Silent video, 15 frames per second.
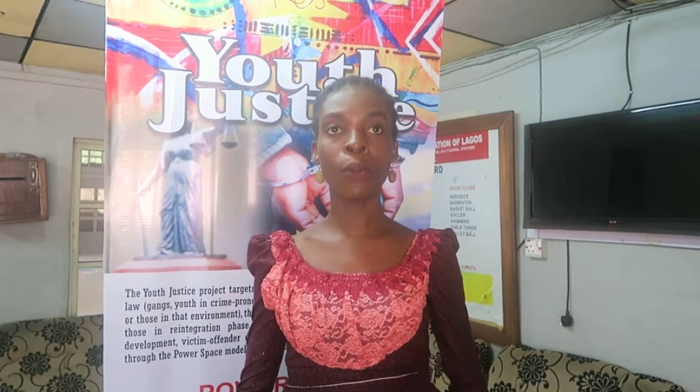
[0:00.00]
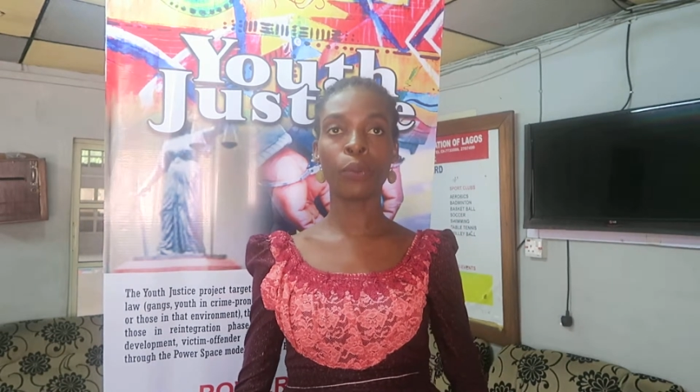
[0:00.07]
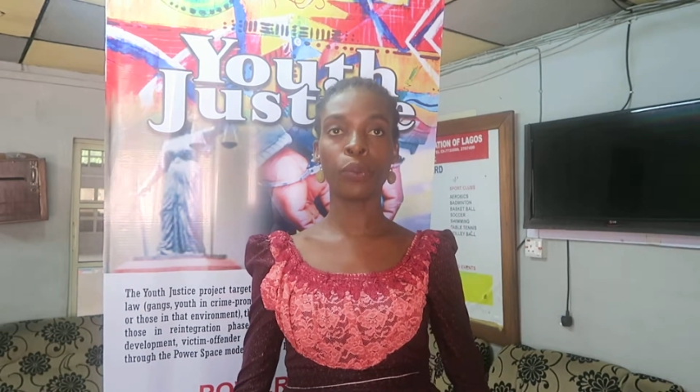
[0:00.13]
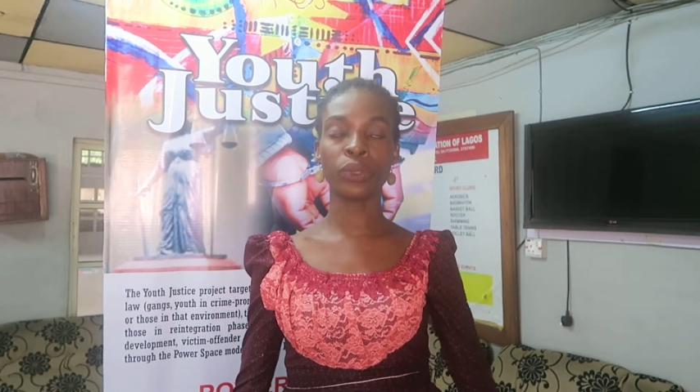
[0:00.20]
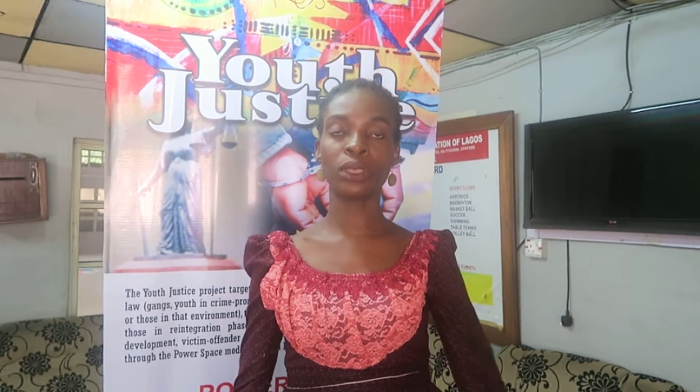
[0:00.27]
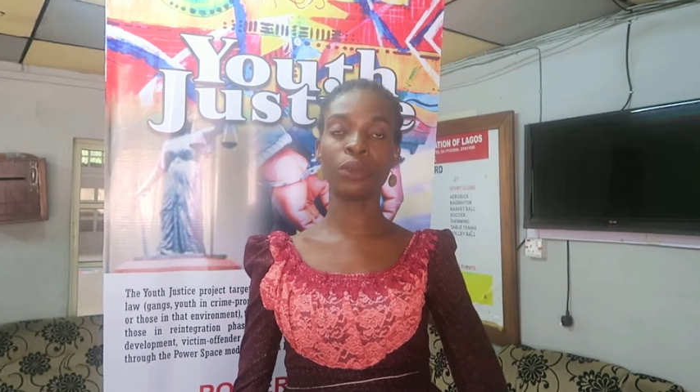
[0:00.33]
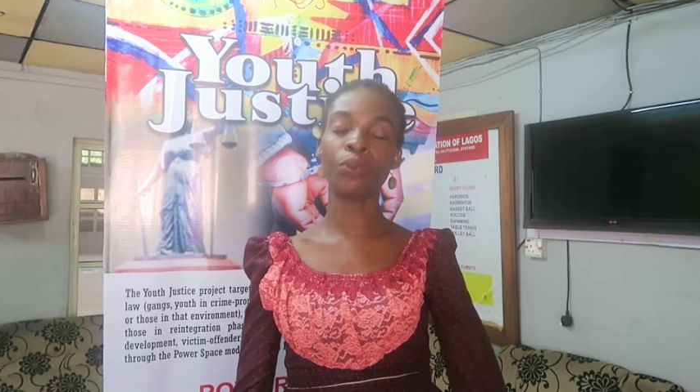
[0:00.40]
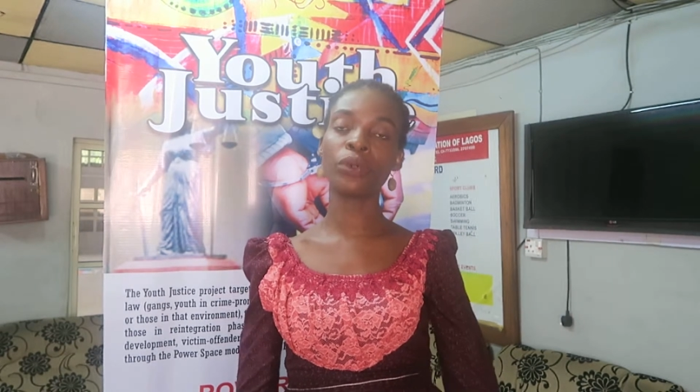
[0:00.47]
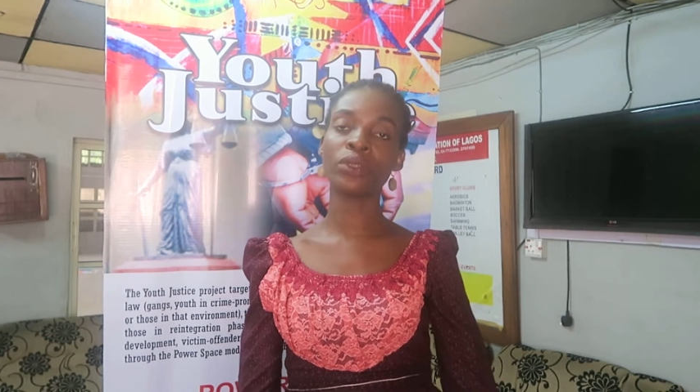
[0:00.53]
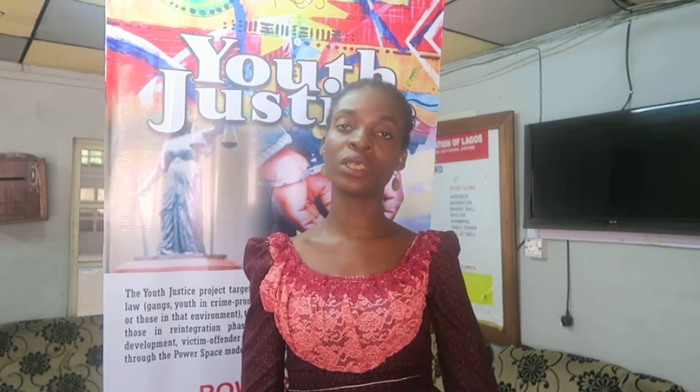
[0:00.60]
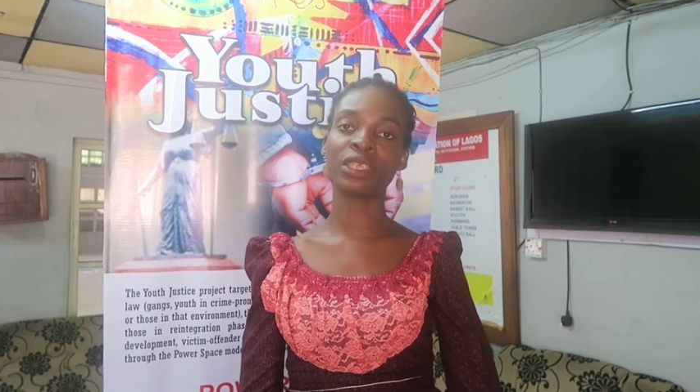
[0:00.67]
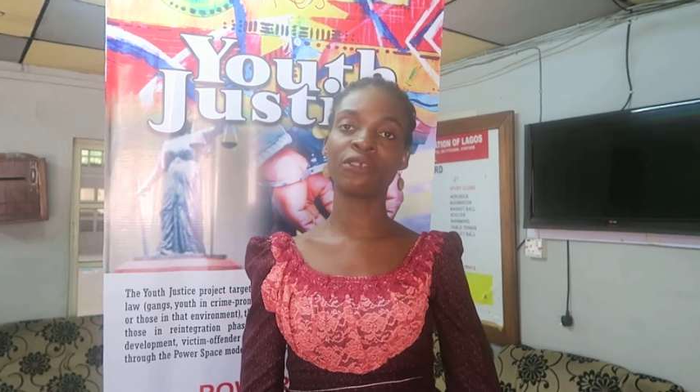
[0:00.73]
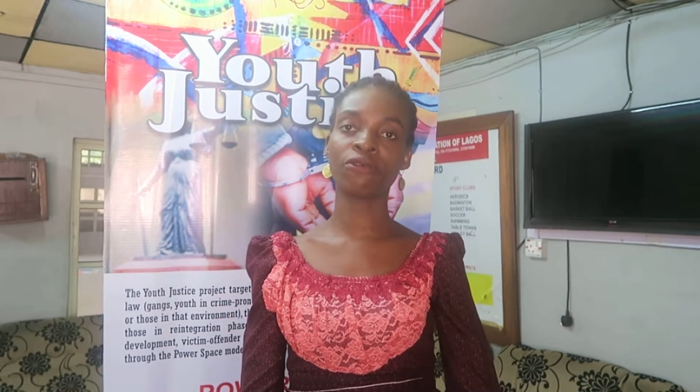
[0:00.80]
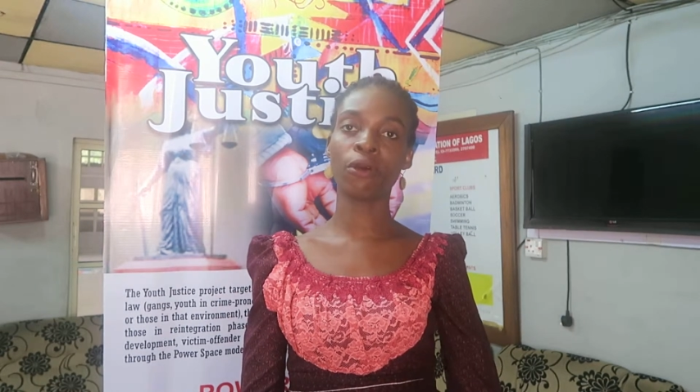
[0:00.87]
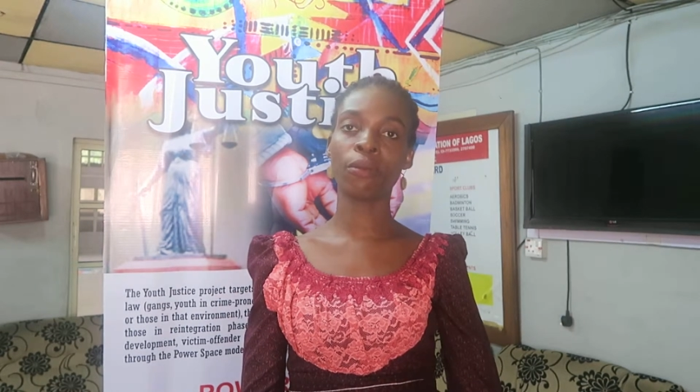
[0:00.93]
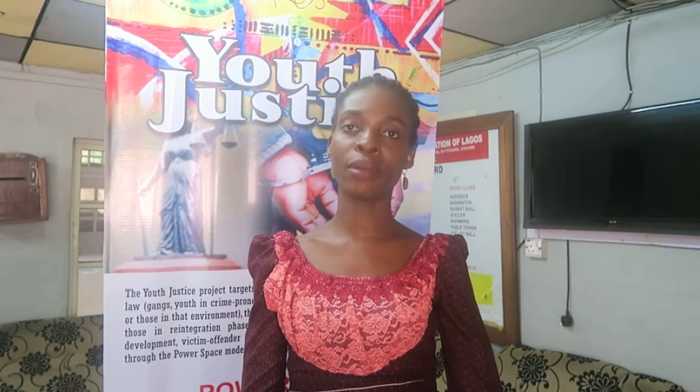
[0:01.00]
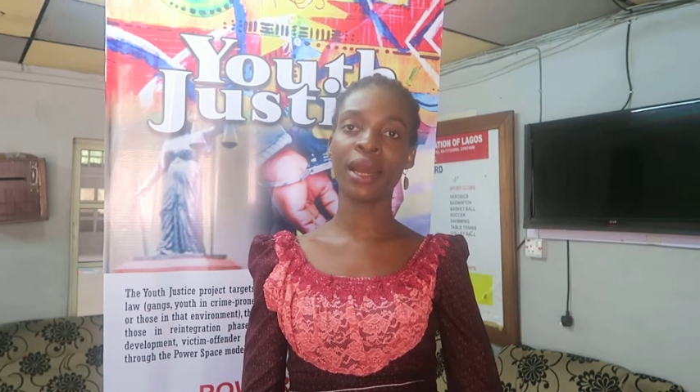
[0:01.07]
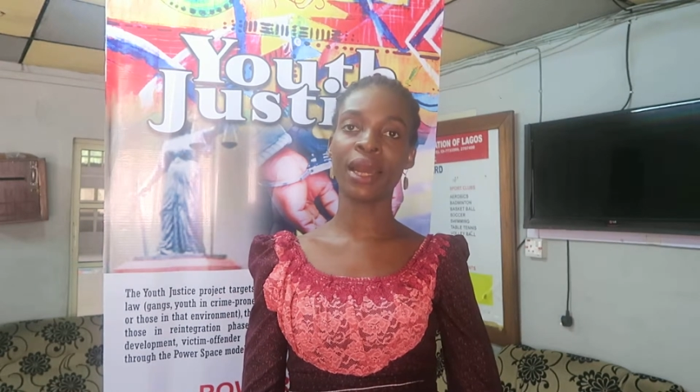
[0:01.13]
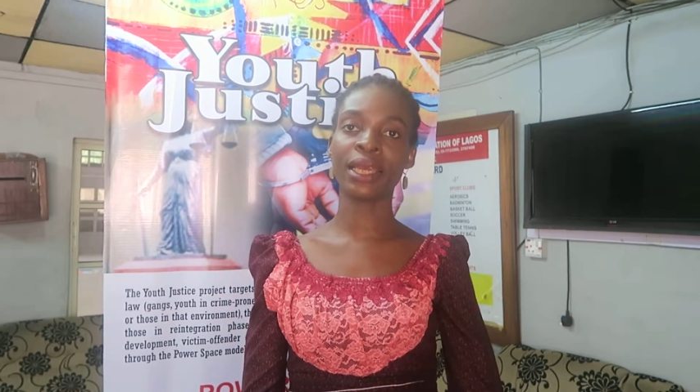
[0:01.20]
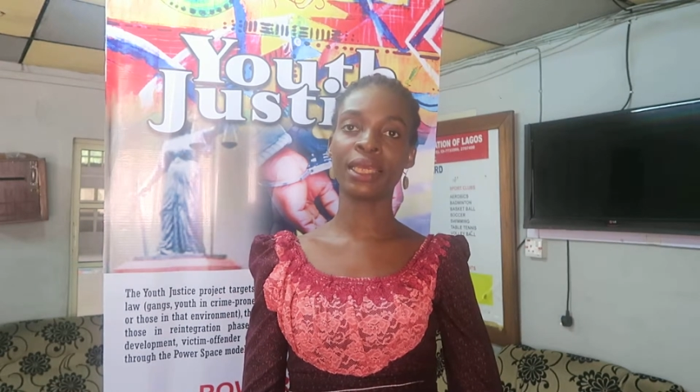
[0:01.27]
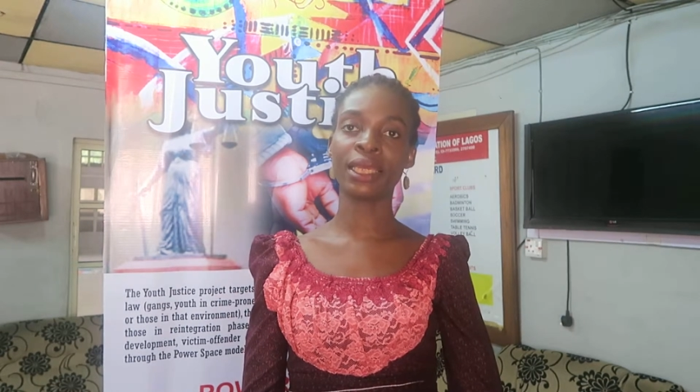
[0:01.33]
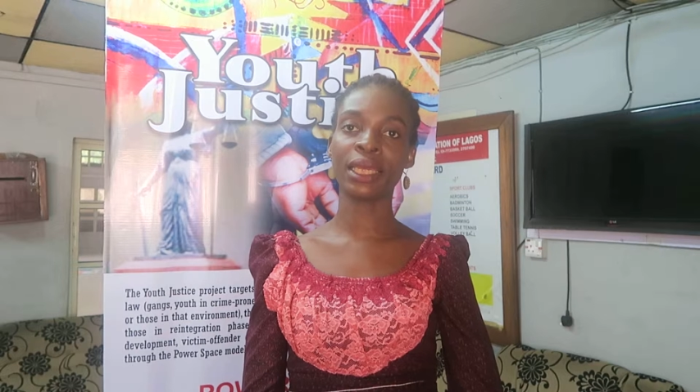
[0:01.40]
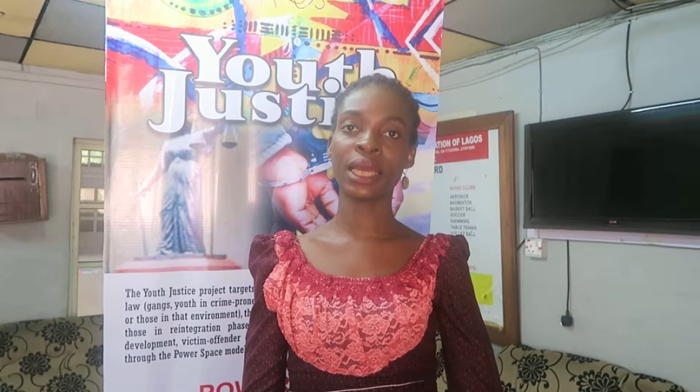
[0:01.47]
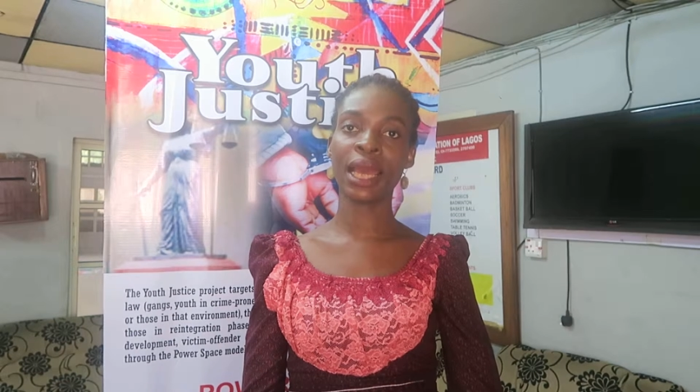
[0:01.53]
up with a project for my